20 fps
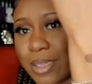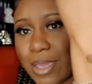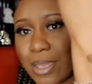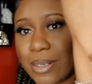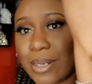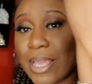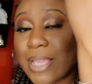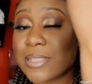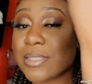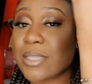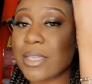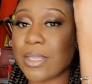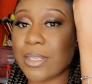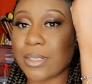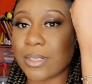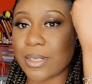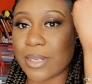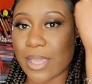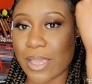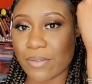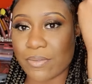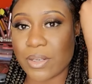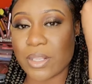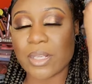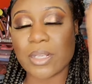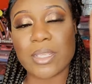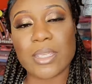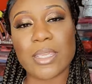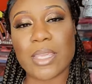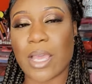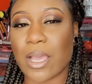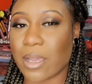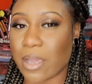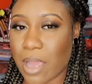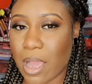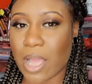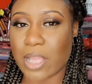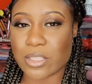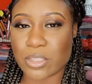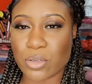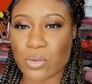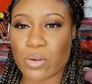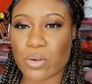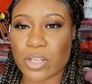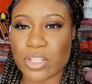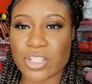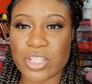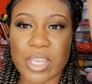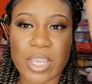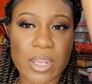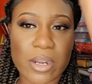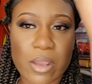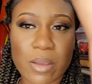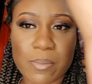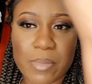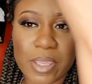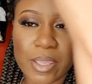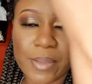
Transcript: yeah, that's definitely a contour shade on